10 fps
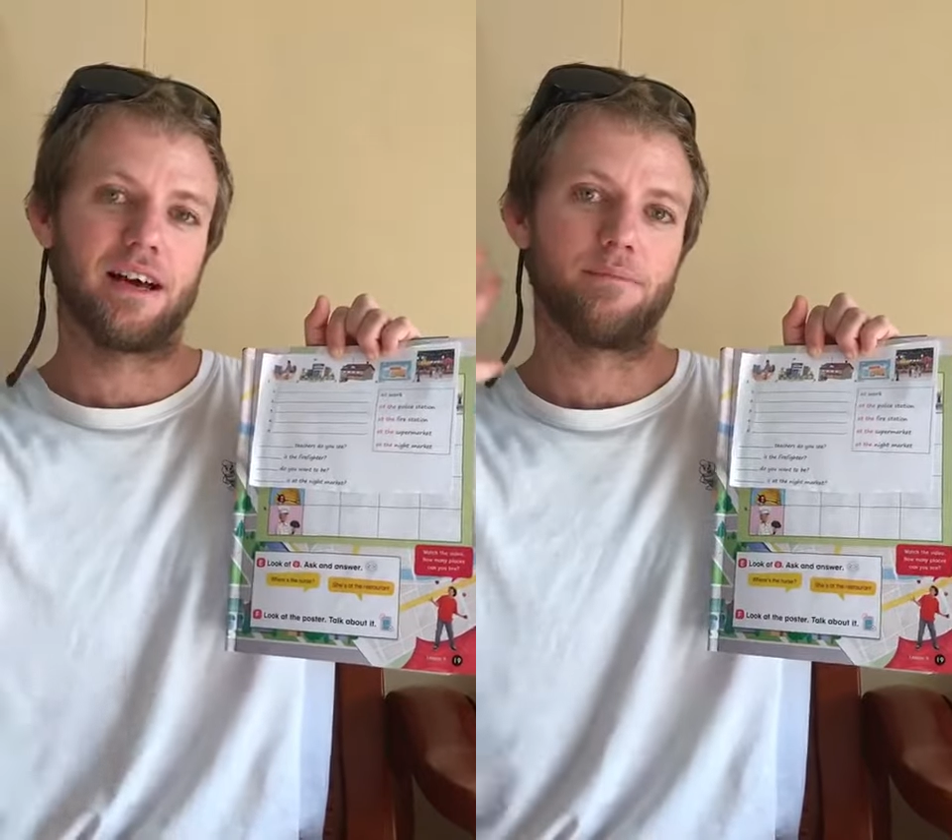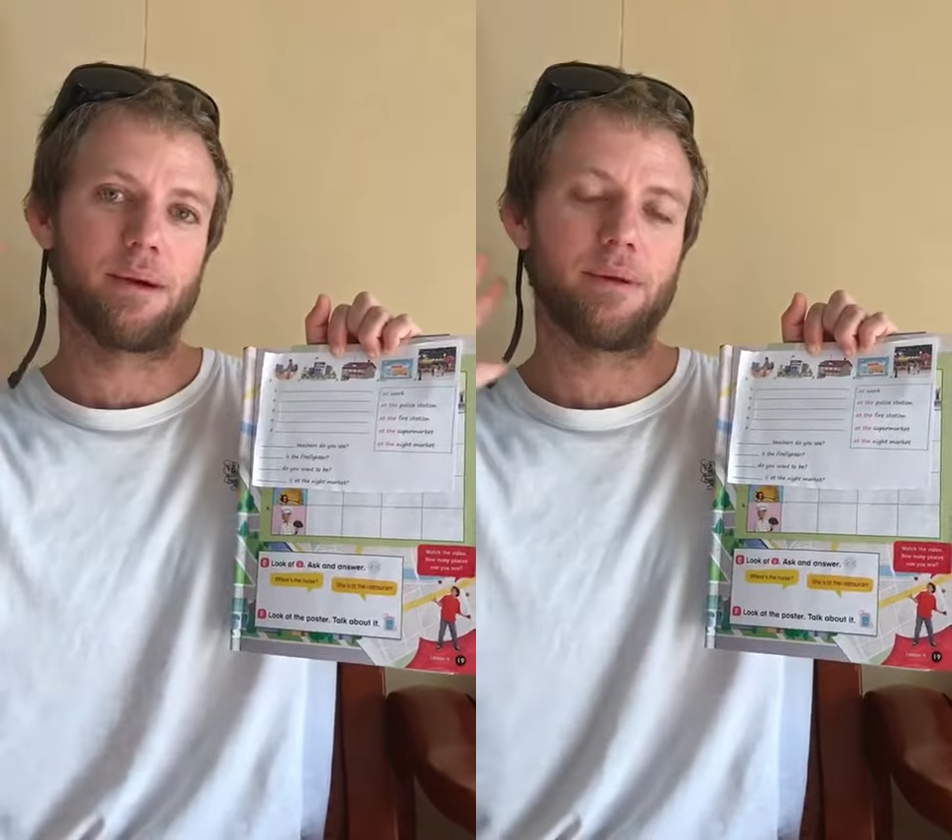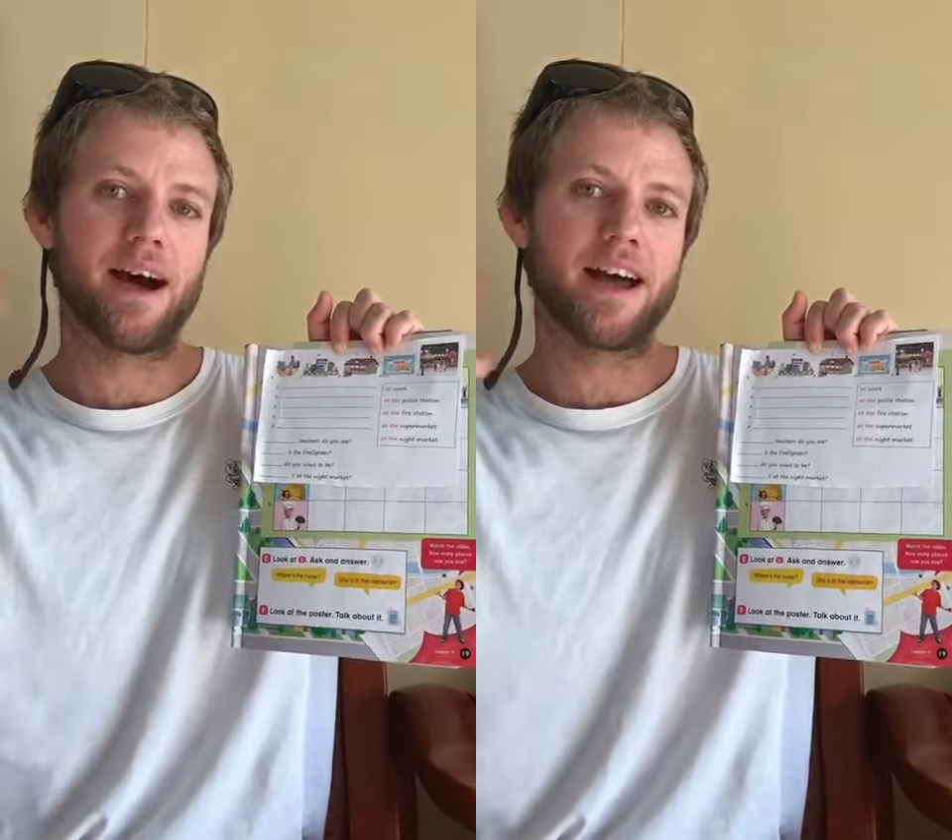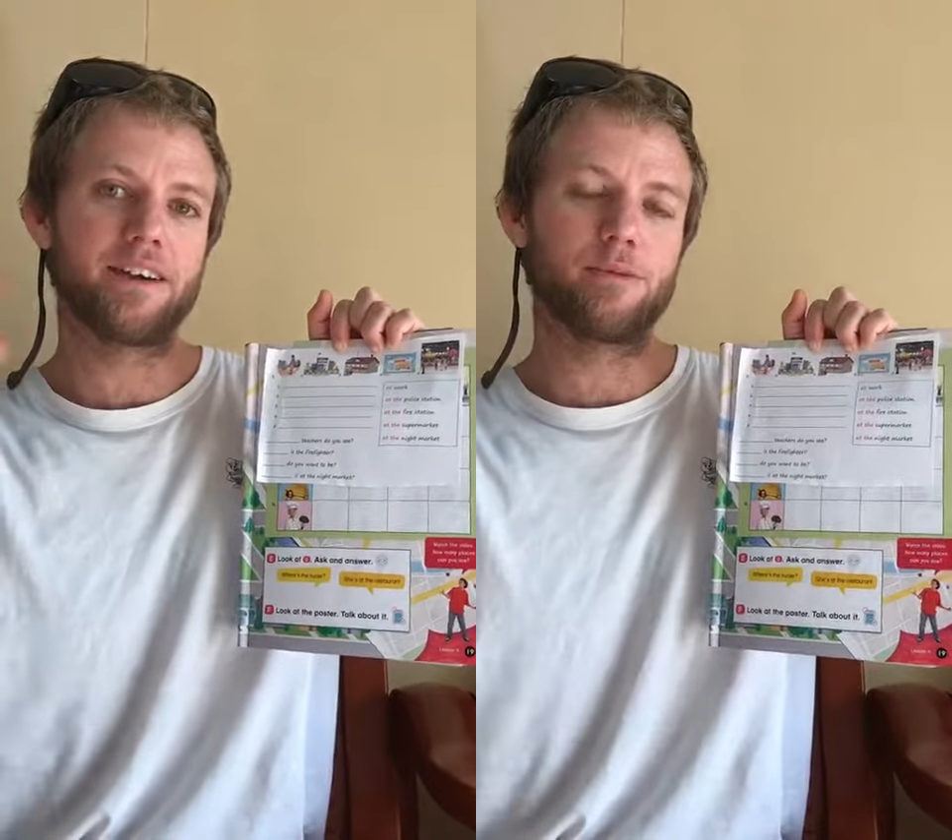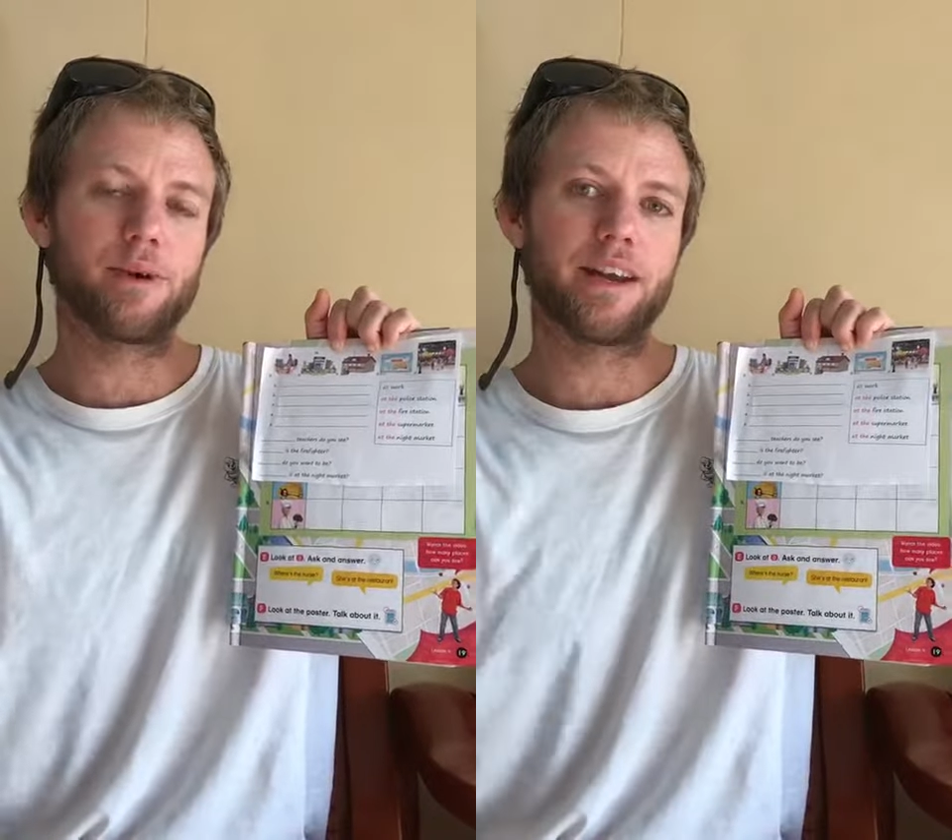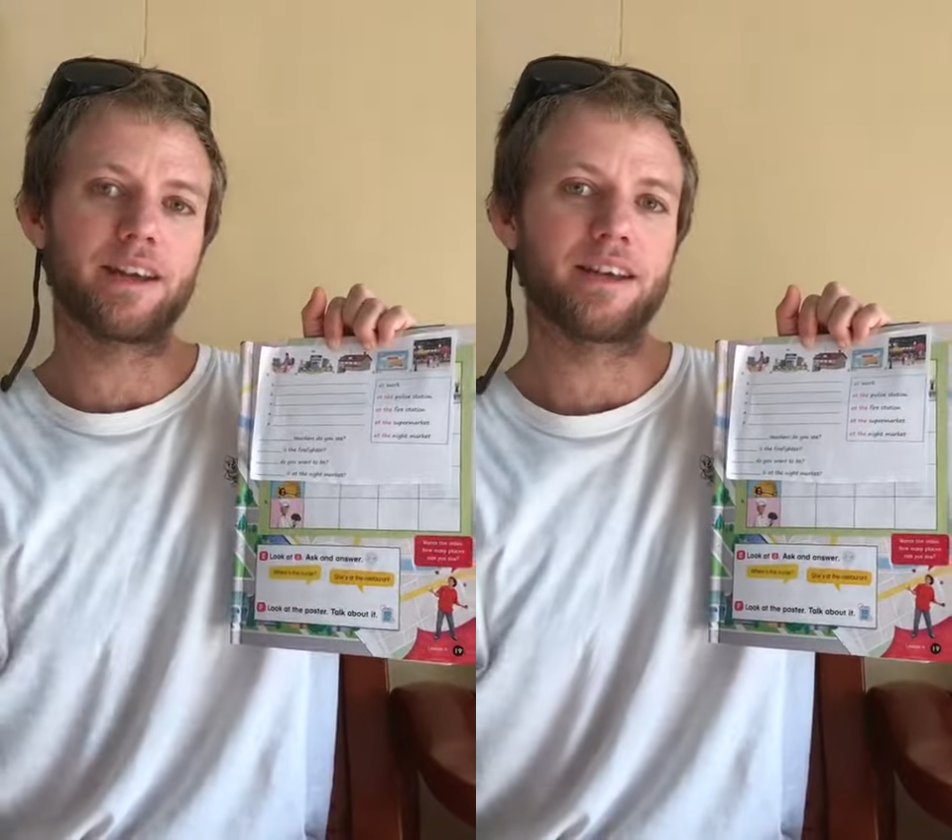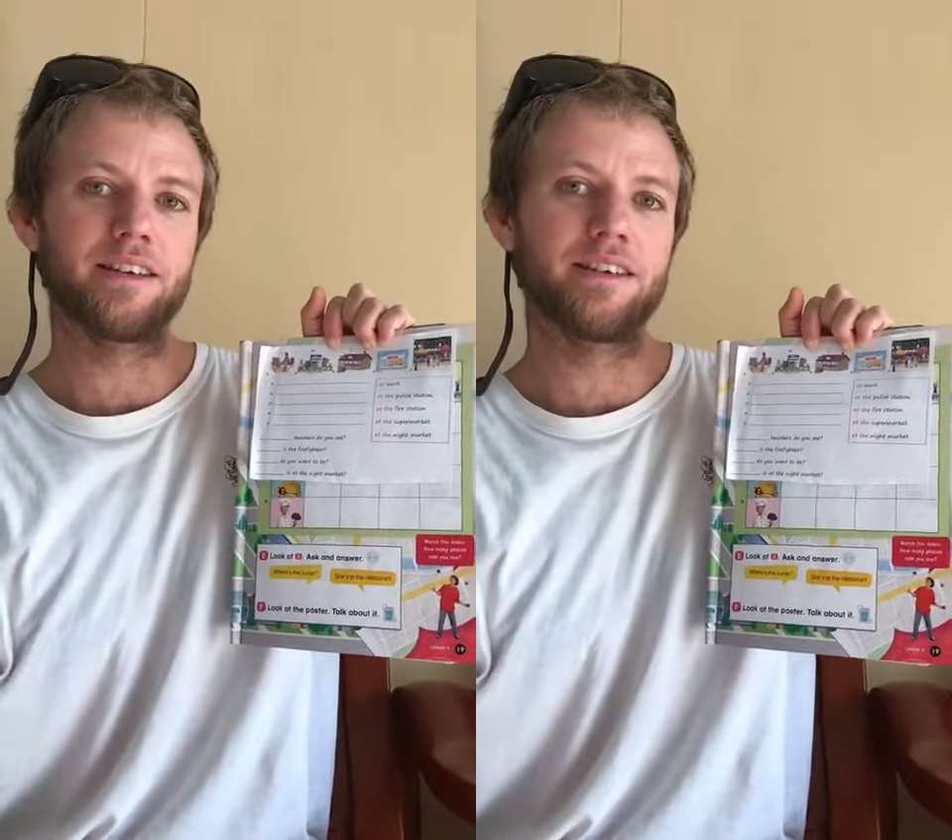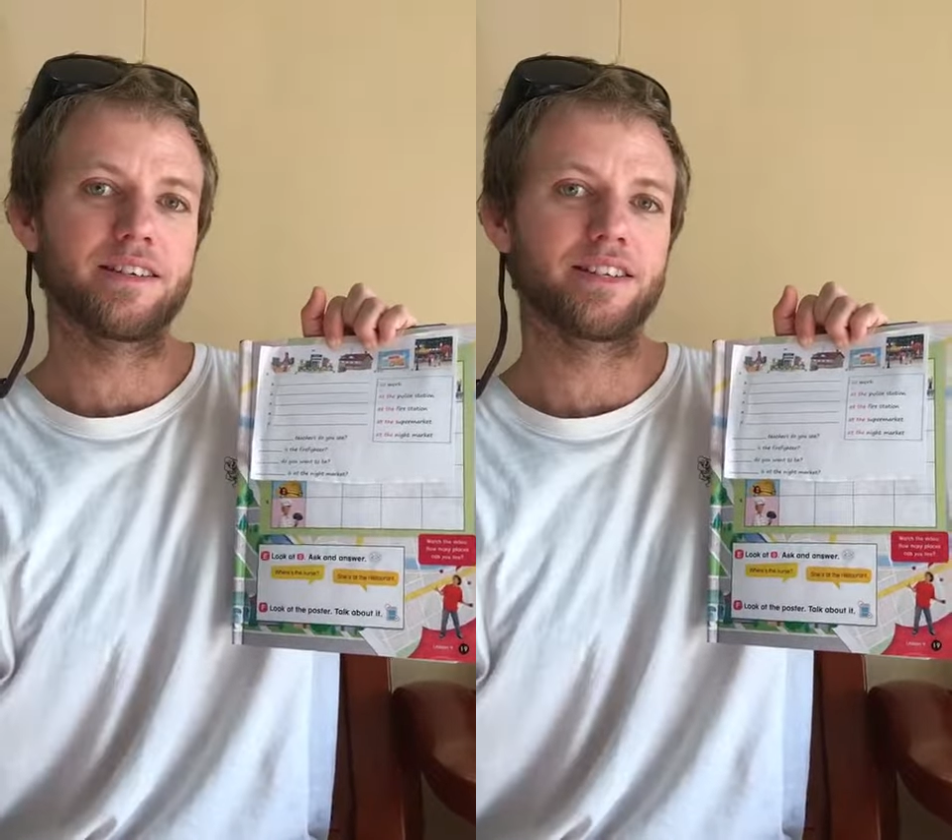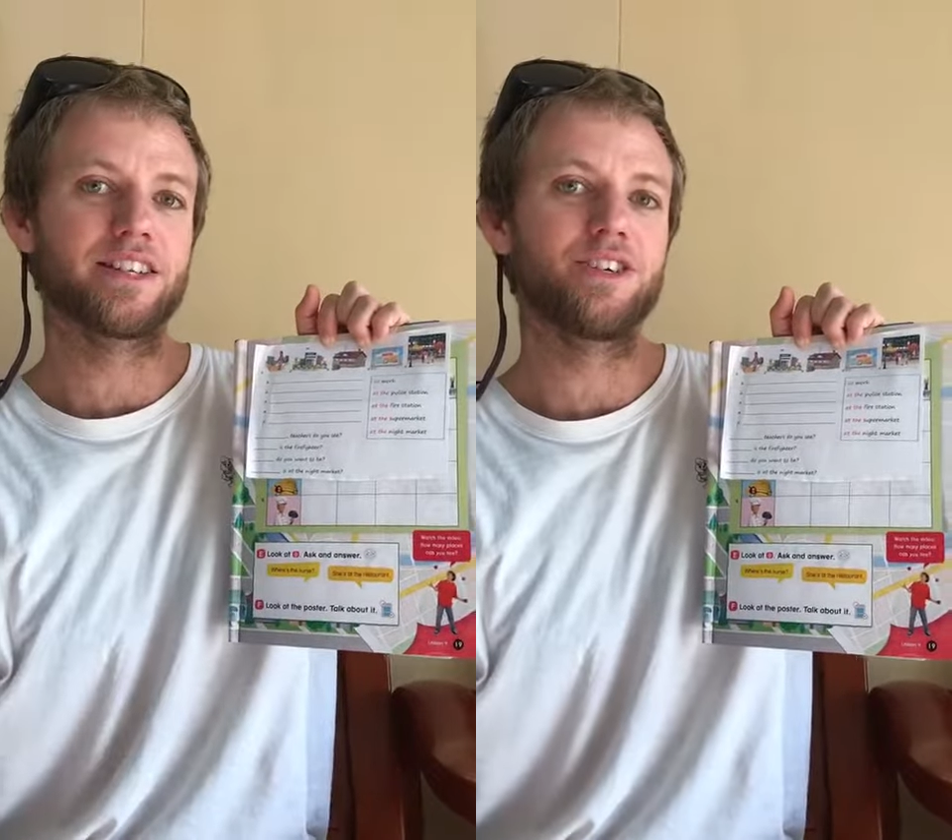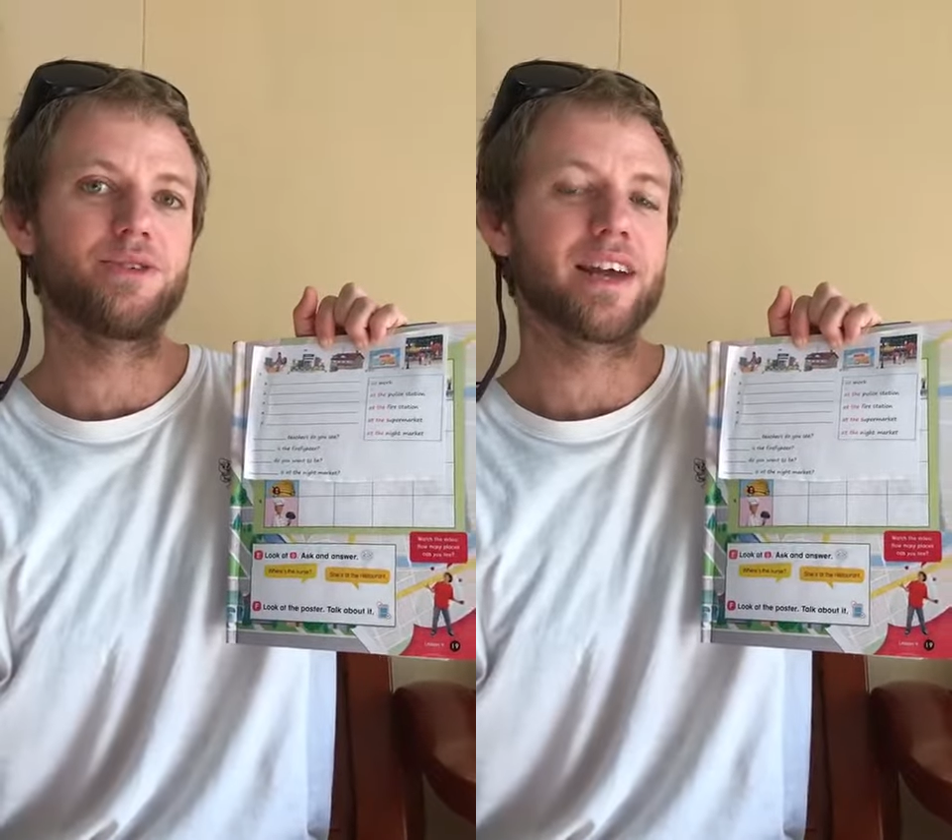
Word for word: Bye bye, everybody. See you